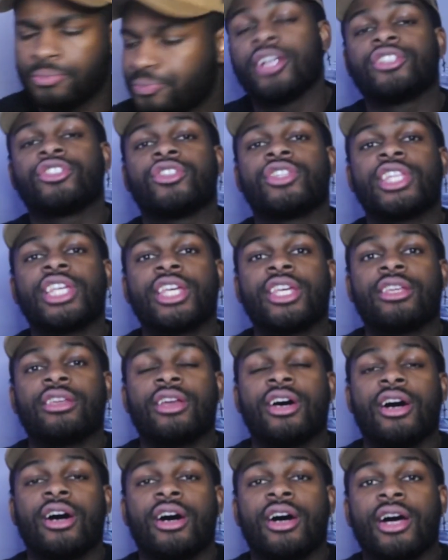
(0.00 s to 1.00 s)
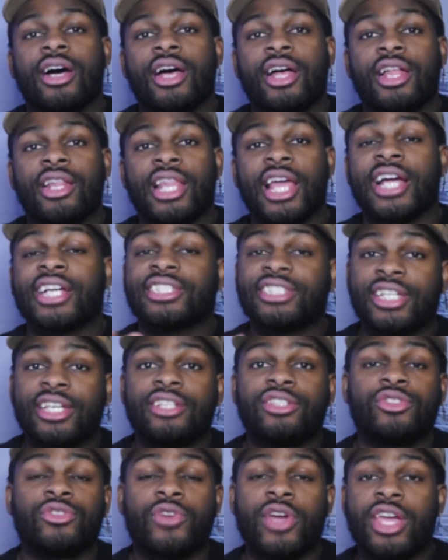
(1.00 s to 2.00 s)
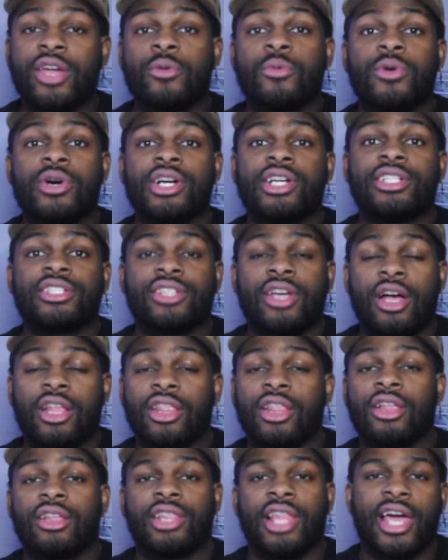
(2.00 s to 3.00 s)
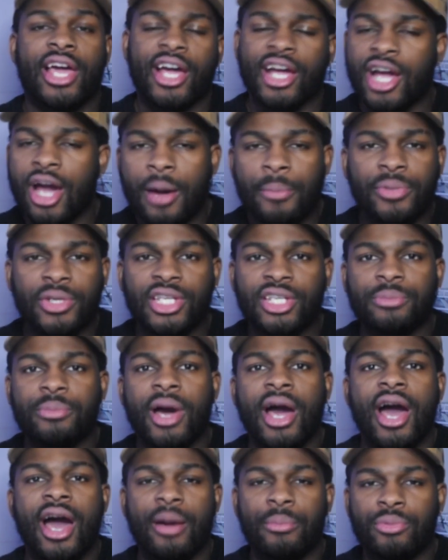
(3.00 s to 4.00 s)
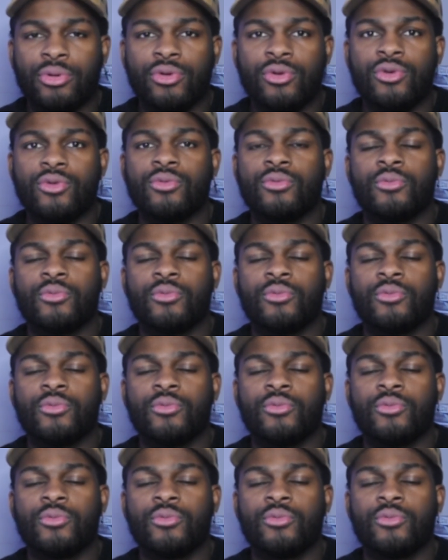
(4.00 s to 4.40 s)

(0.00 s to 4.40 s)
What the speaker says: So then, like I said, Drake was like accompanied by Apu